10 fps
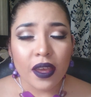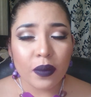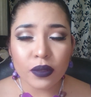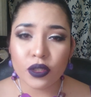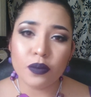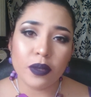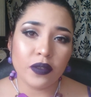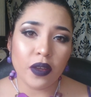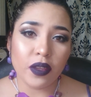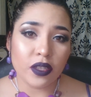It was too
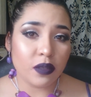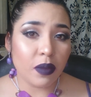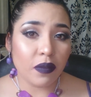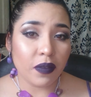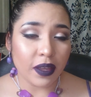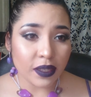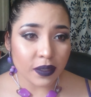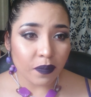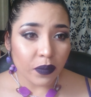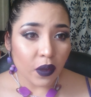much foundation in my
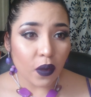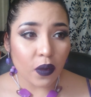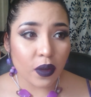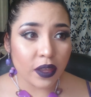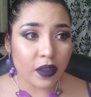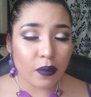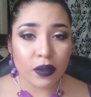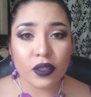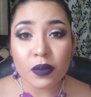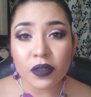face, or either it
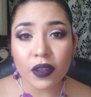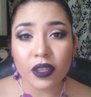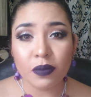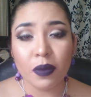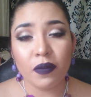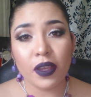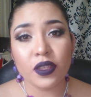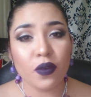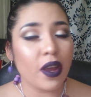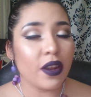was too much foundation in my
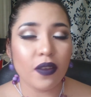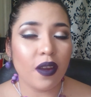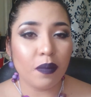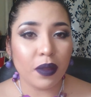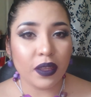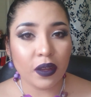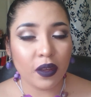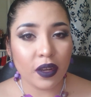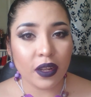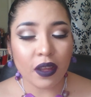face or I didn't know how to blend it
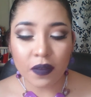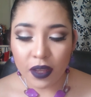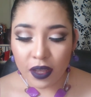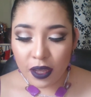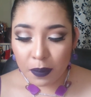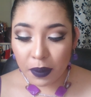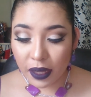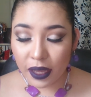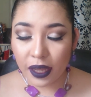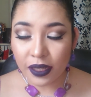good enough.
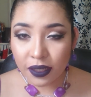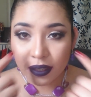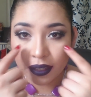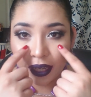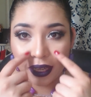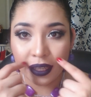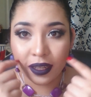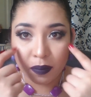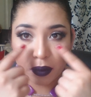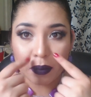But it started caking
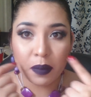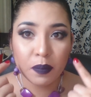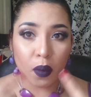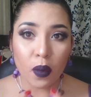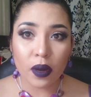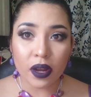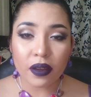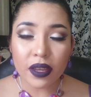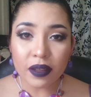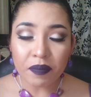up on my pore
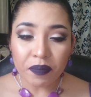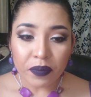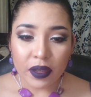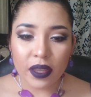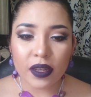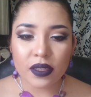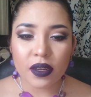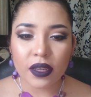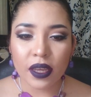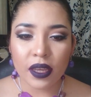area, and it
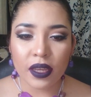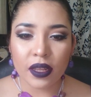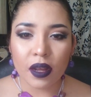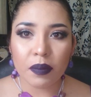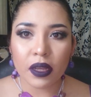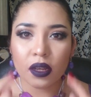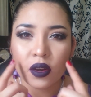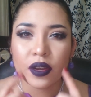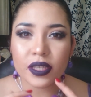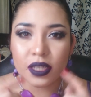started caking up, like
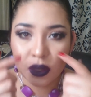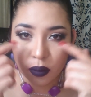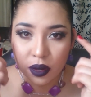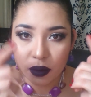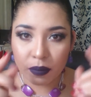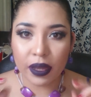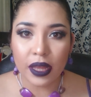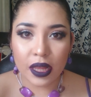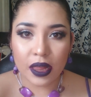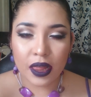creasing where
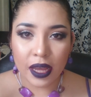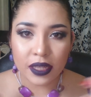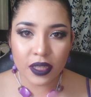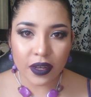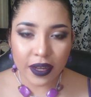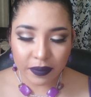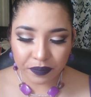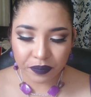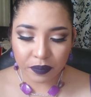my lines are at.